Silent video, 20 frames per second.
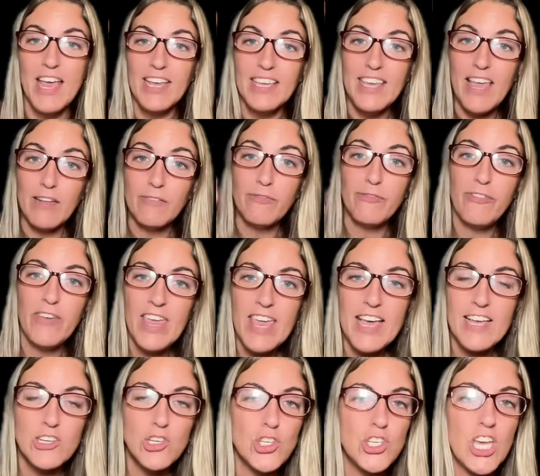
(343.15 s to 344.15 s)
Yet
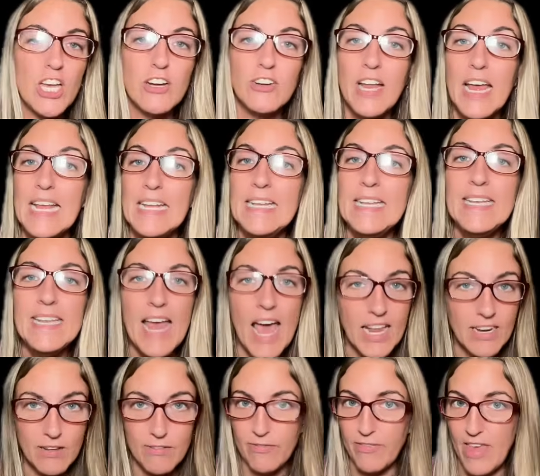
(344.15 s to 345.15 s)
Fia shared
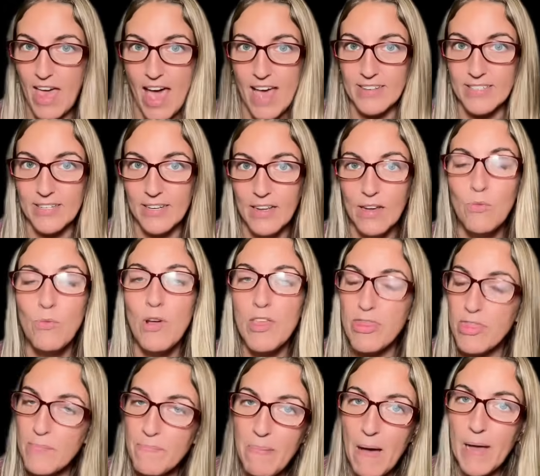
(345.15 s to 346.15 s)
none of that with
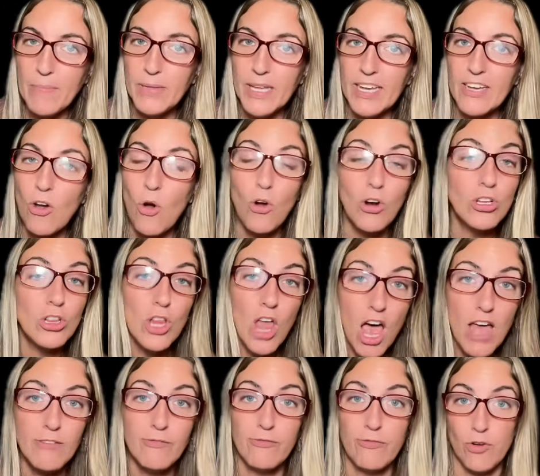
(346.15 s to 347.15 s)
the public or law
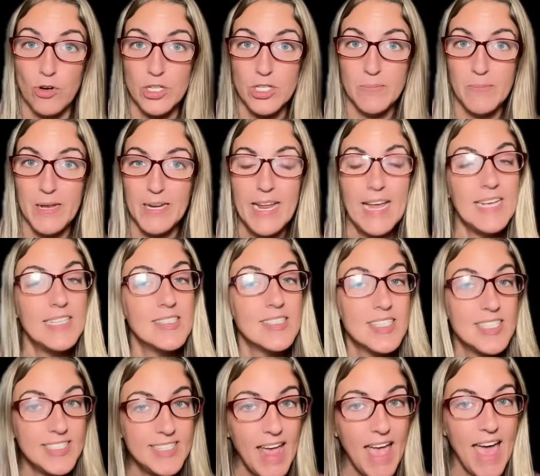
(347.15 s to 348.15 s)
enforcement.
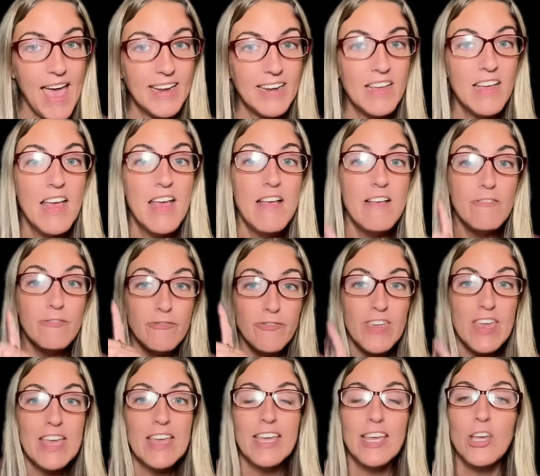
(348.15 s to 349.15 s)
Instead,
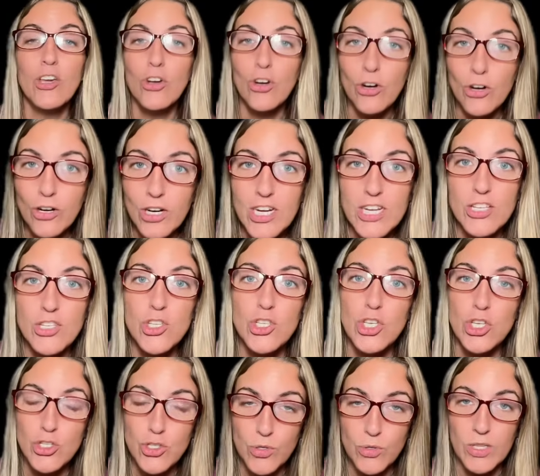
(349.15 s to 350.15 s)
Fia
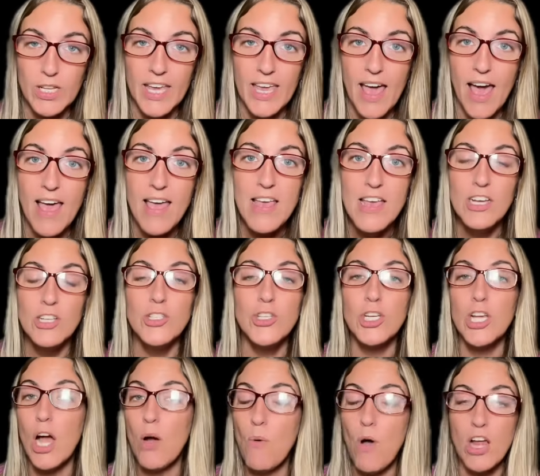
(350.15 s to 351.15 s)
encouraged Julia to
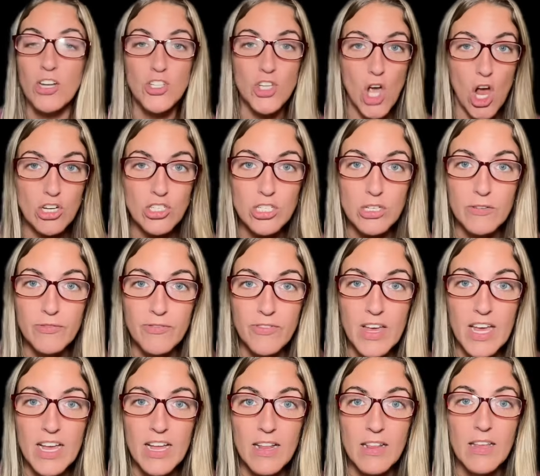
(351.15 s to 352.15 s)
go on Dr.
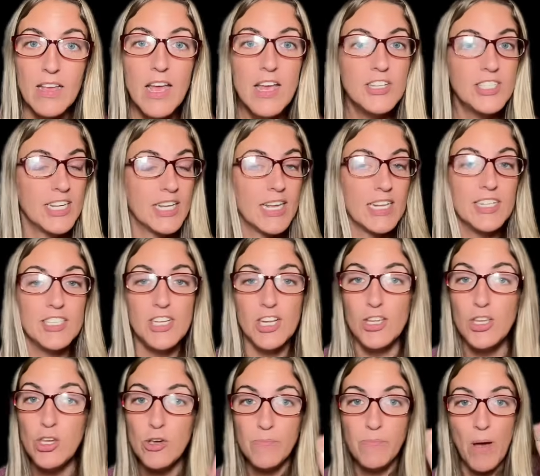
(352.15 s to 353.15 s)
Phil, to
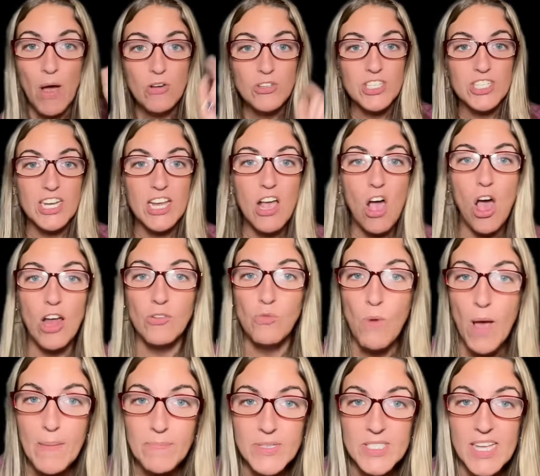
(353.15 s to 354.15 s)
continue posting on
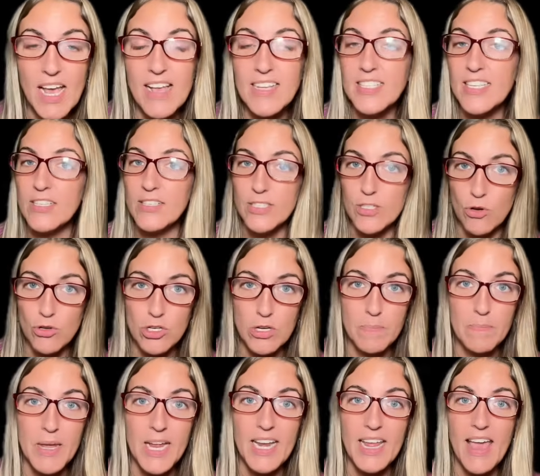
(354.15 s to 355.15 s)
websites and social
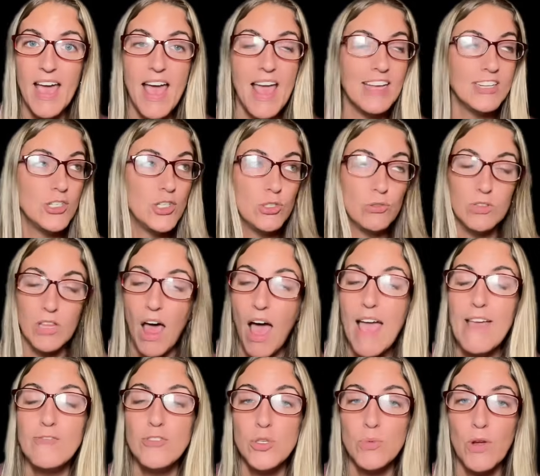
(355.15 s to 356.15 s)
media and do
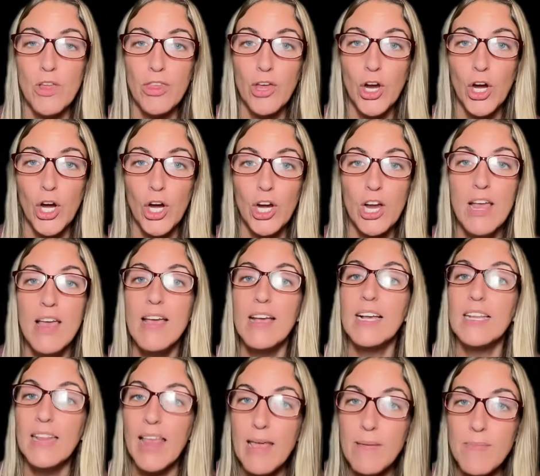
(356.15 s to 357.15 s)
lives with her,
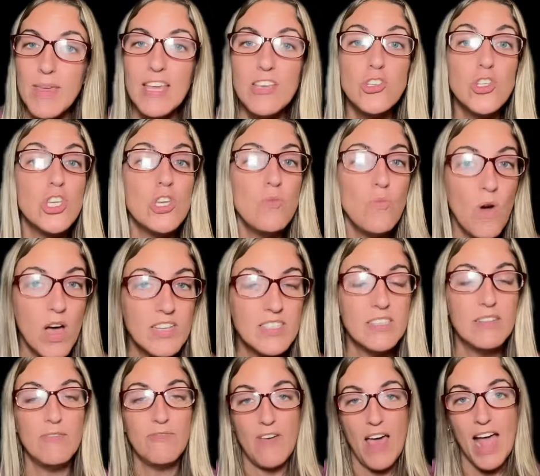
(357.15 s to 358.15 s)
claiming she was
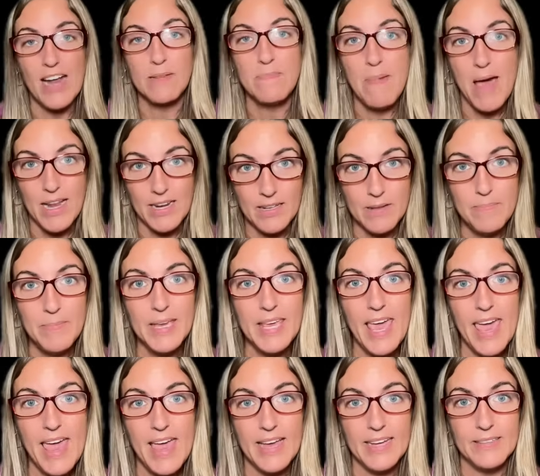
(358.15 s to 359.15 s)
in fact Madeleine
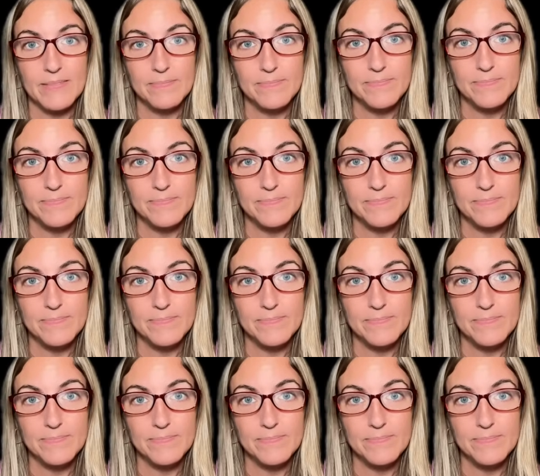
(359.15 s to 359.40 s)
McCann.